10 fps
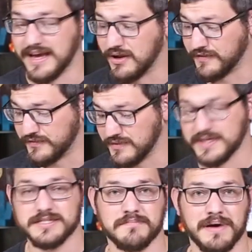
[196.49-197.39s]
Now, a few
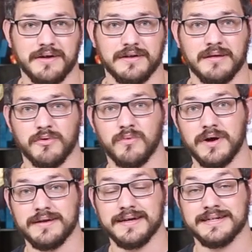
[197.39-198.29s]
things about it. Number
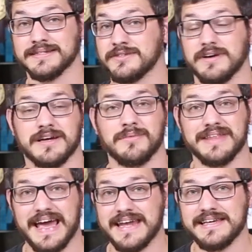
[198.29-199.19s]
one, it does not come
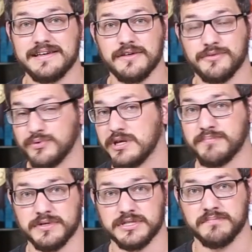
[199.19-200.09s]
with any 3D
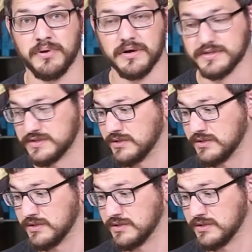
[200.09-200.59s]
printed parts.